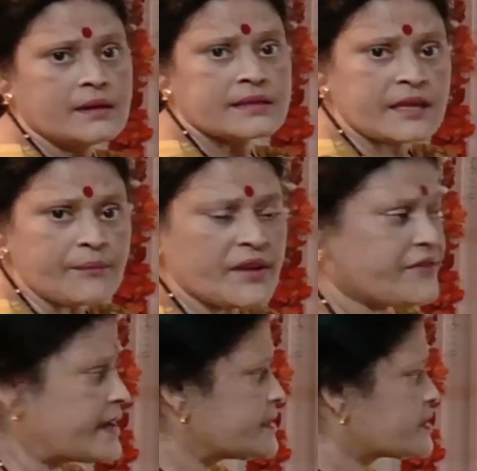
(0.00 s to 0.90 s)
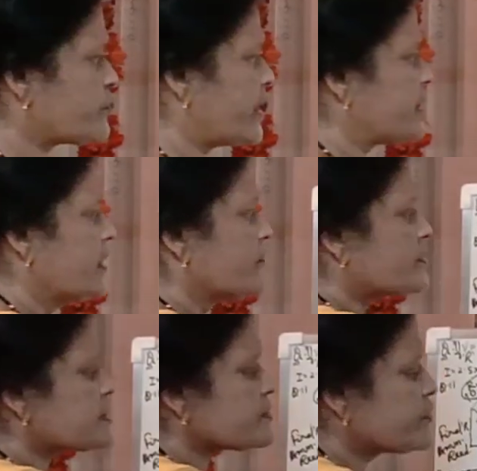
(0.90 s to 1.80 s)
Simplify this wire.
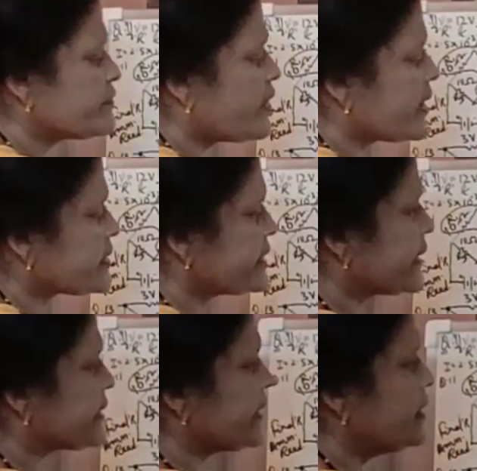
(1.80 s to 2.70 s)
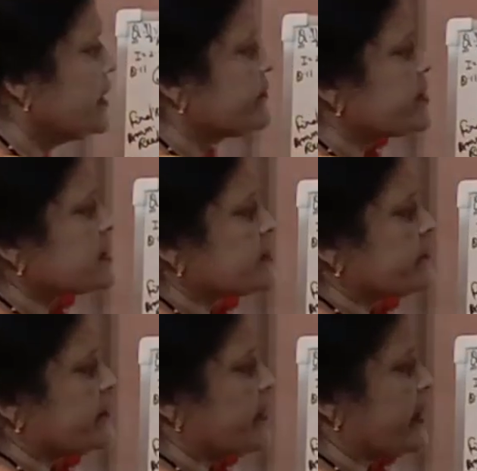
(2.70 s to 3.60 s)
This is one wire connected. This is
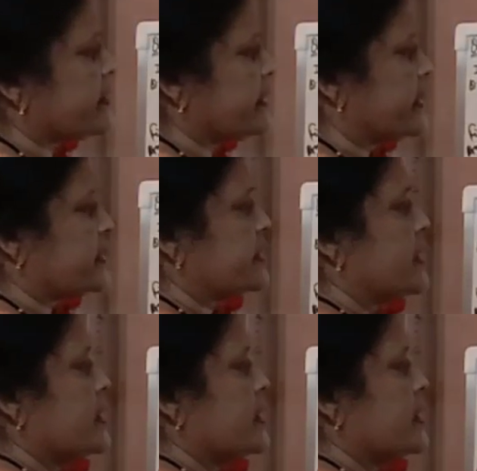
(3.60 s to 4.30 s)
one wire connected.